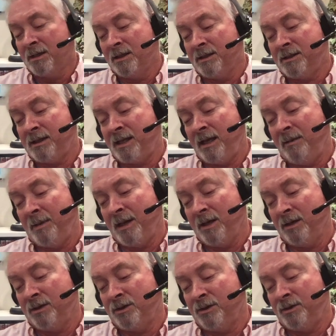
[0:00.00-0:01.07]
This came out
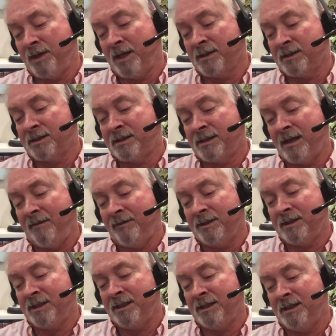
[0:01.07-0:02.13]
in two thousand
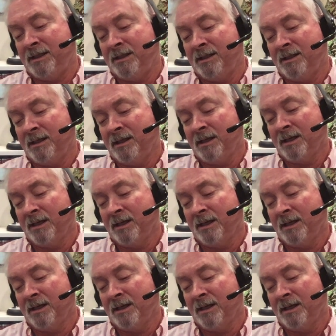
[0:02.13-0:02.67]
seventeen,